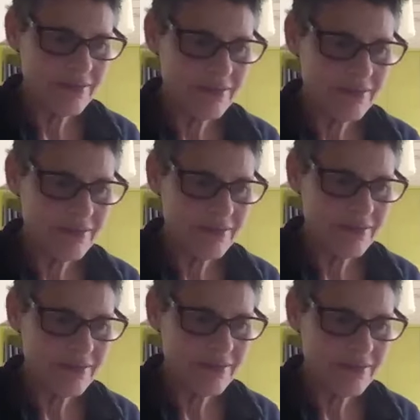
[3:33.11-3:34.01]
I don't know.
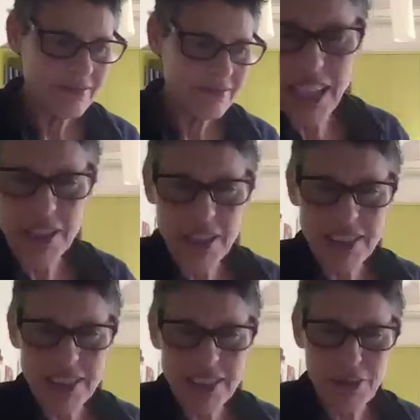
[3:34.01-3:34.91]
Someone else might have to
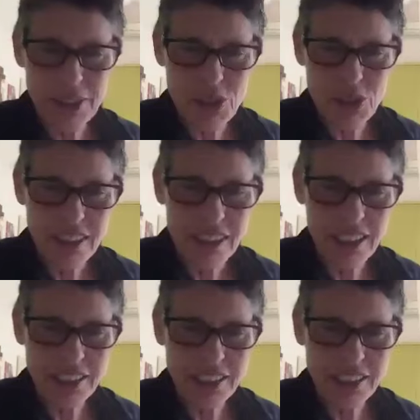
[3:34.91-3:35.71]
answer that question.